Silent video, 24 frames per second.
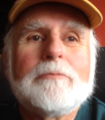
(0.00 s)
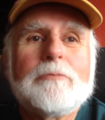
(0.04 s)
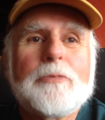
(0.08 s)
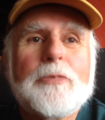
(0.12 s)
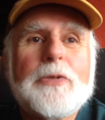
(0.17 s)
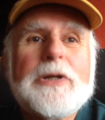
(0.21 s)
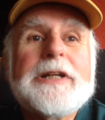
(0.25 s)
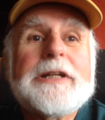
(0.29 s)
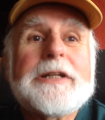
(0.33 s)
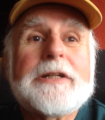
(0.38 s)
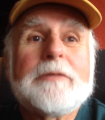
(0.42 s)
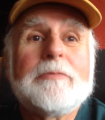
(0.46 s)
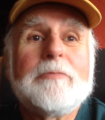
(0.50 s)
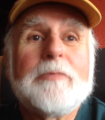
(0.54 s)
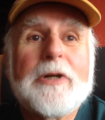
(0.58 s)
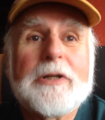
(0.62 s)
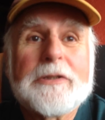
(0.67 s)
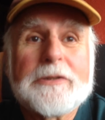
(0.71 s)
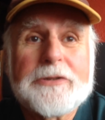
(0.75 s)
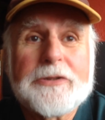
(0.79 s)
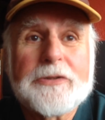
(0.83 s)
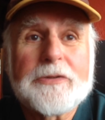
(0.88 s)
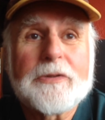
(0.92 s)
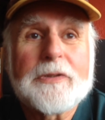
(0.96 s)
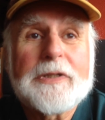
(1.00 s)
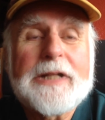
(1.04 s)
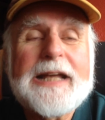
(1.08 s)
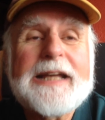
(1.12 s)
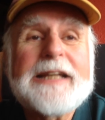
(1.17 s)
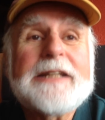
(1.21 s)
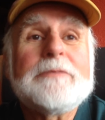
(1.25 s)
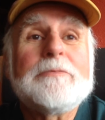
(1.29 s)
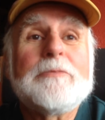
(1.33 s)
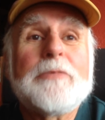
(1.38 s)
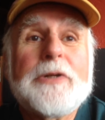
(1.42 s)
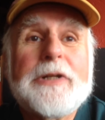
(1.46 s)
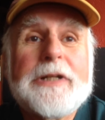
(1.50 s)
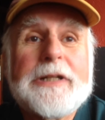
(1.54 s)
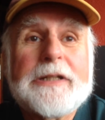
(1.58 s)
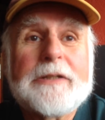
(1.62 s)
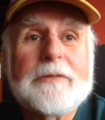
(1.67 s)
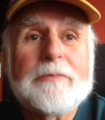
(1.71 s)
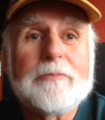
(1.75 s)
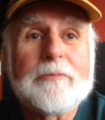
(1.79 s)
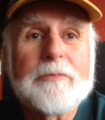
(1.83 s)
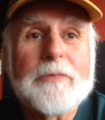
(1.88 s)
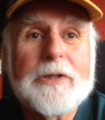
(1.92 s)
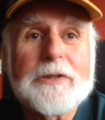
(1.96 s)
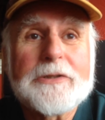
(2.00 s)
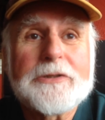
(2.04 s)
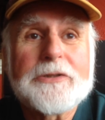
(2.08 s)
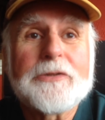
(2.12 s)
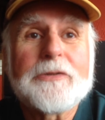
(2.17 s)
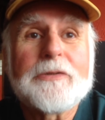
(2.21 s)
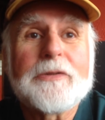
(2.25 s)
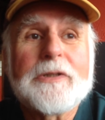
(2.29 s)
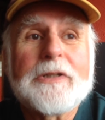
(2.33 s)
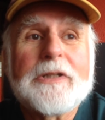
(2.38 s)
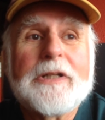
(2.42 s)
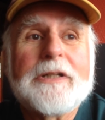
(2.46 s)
brake module, handbrake module